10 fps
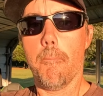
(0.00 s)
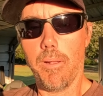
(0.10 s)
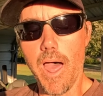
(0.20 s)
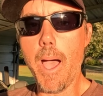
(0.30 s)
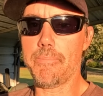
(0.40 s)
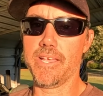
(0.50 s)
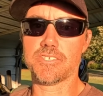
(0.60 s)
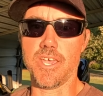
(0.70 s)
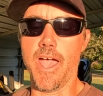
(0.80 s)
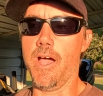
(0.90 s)
plopping
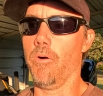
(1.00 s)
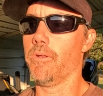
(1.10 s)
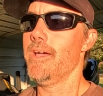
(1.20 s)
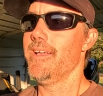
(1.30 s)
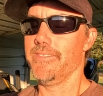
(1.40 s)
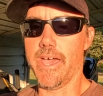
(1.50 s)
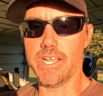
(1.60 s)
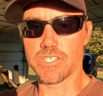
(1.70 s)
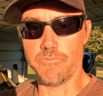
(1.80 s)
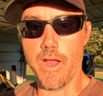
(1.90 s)
sound that
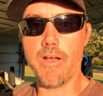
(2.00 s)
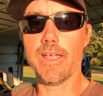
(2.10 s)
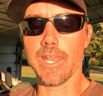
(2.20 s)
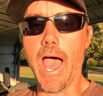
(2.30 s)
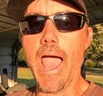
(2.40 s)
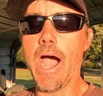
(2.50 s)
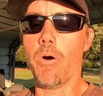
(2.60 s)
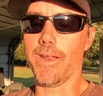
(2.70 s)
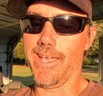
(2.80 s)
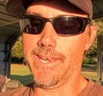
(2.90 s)
is very
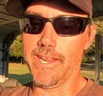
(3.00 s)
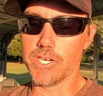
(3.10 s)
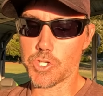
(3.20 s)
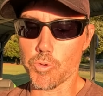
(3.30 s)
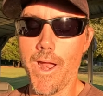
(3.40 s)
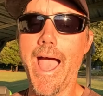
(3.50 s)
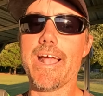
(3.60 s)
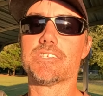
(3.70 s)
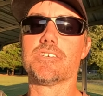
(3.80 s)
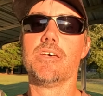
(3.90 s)
loud, and it
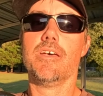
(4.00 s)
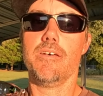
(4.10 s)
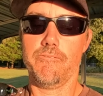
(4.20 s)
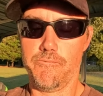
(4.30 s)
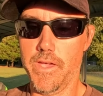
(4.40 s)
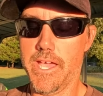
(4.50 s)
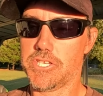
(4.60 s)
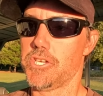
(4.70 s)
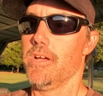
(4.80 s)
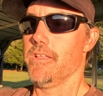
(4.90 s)
attracts
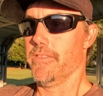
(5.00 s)
fish.